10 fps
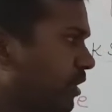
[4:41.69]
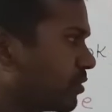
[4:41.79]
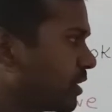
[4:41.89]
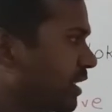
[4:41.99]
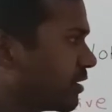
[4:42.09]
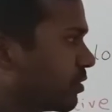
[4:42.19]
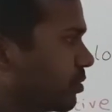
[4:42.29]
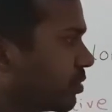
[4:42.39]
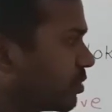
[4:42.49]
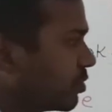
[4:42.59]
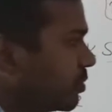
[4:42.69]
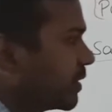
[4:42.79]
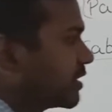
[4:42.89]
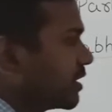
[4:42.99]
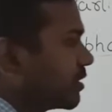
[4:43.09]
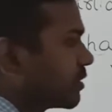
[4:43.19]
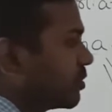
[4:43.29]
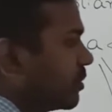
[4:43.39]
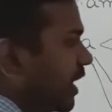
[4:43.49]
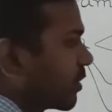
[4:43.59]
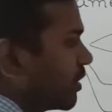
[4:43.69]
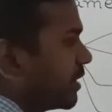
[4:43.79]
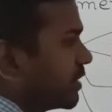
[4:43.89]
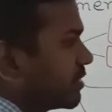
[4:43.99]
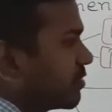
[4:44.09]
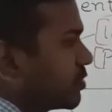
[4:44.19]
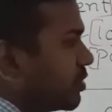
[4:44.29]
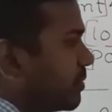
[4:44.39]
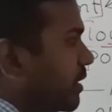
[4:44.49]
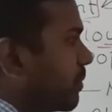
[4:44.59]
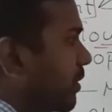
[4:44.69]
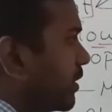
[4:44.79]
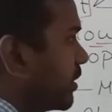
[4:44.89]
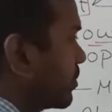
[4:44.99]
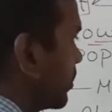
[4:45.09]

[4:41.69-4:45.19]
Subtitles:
So that two Anglo-Indians should be appointed.